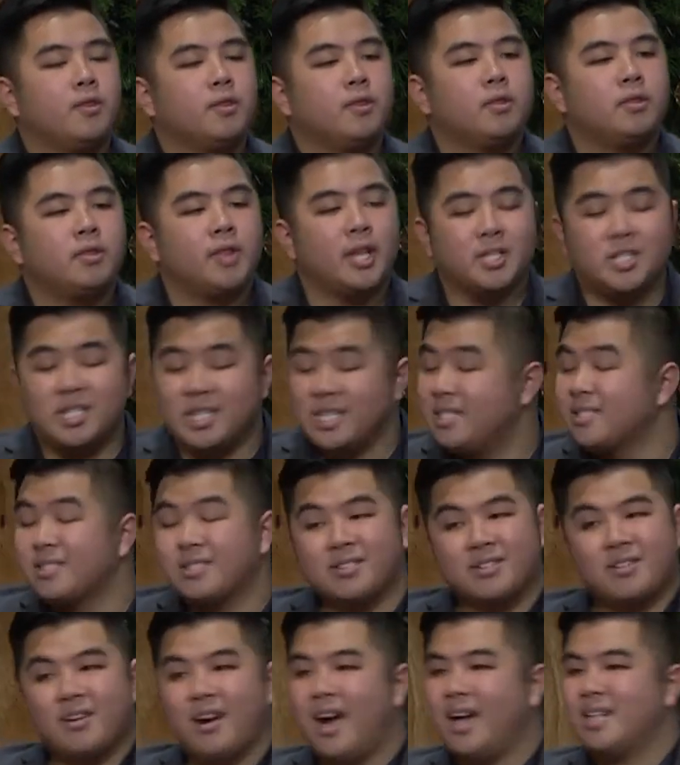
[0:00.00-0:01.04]
that Jesus
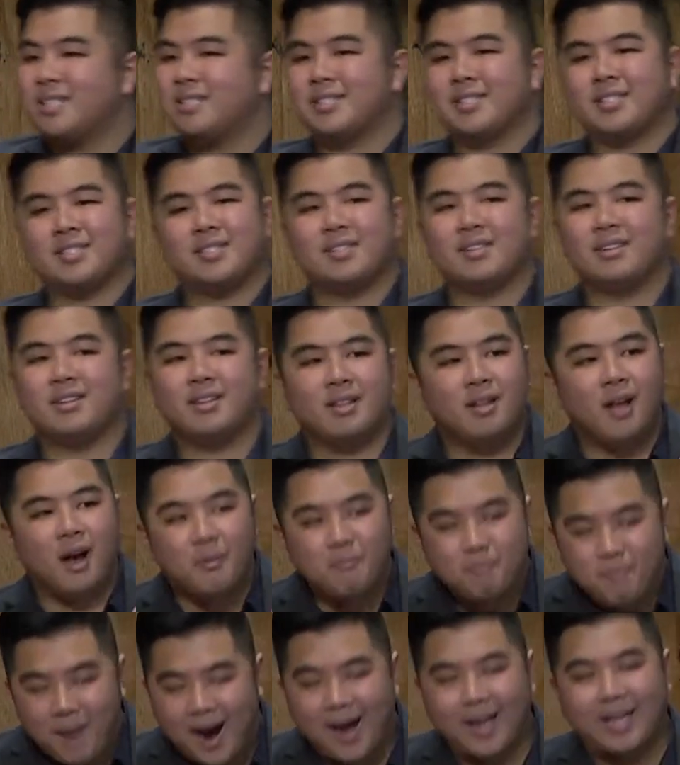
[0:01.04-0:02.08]
Christ is a
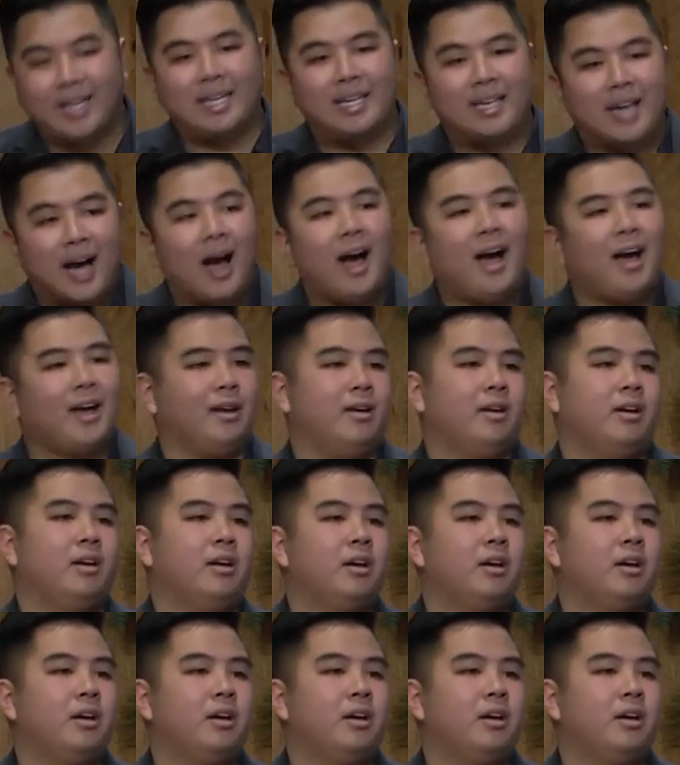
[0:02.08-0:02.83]
mighty God.